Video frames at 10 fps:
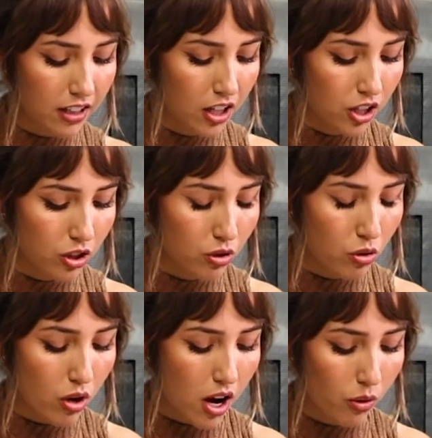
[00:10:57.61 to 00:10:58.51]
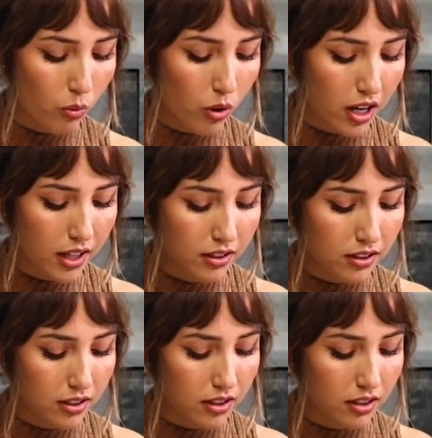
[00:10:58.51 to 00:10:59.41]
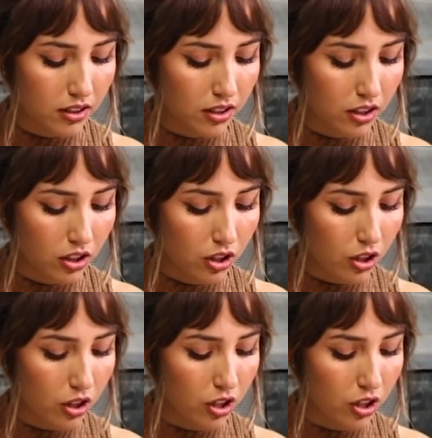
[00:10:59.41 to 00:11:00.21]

You do not want your